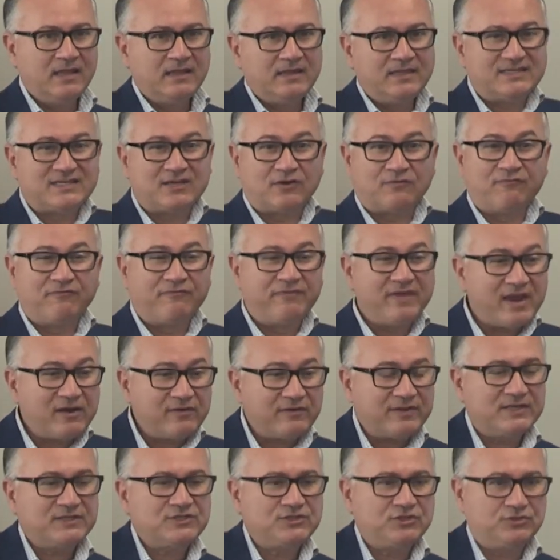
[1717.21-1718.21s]
These are
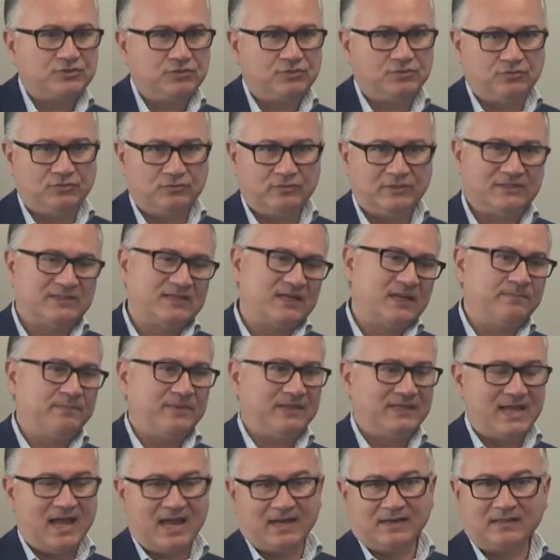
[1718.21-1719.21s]
very easy to do. It can
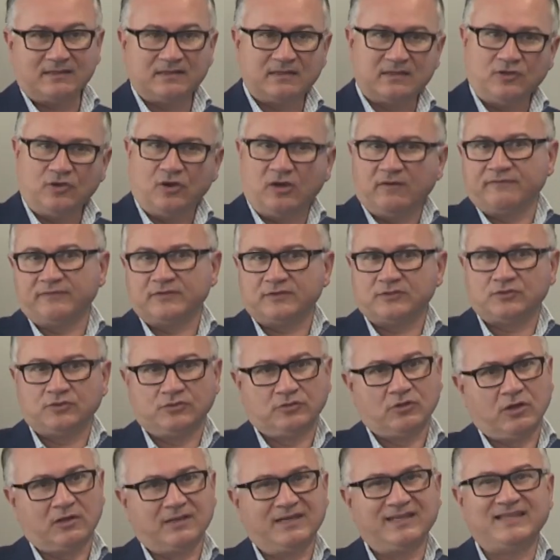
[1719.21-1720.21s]
be done at the office. You
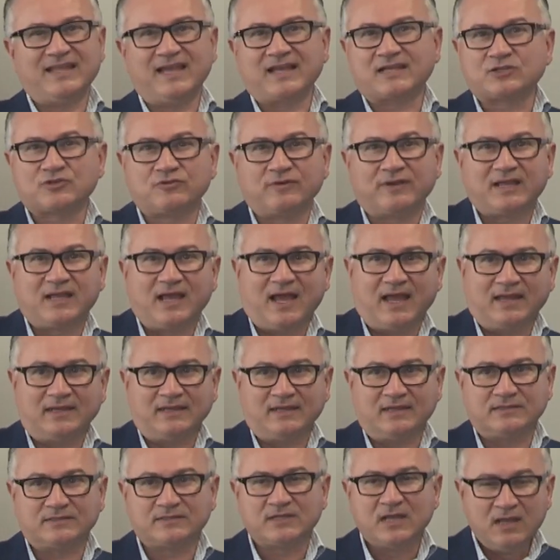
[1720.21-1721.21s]
don't need x-ray
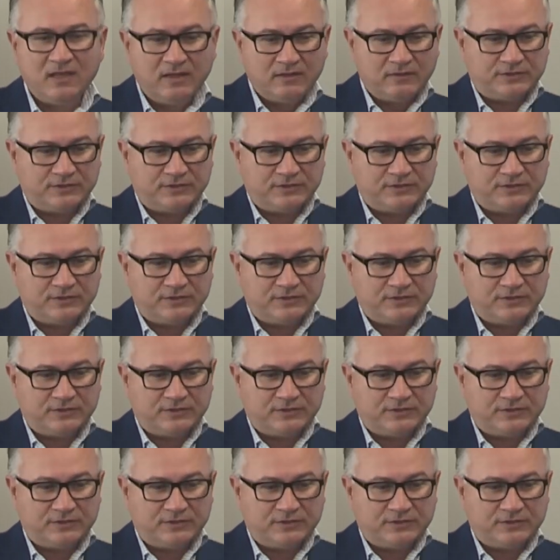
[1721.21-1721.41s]
guidance.